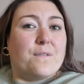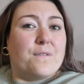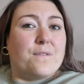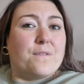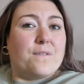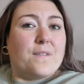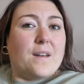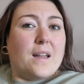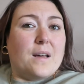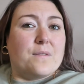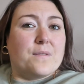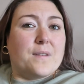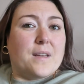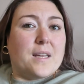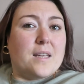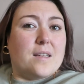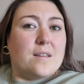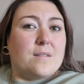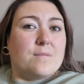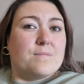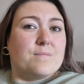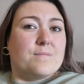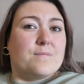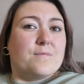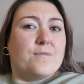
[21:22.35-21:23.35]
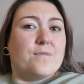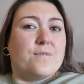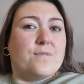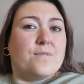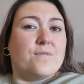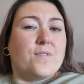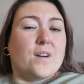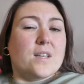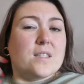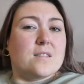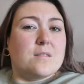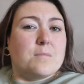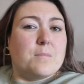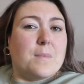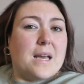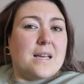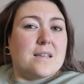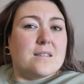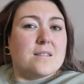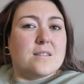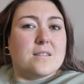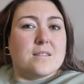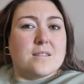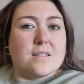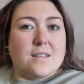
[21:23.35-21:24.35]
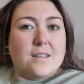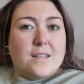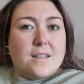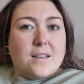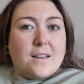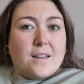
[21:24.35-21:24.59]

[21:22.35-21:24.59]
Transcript: fluffy fuzz mess.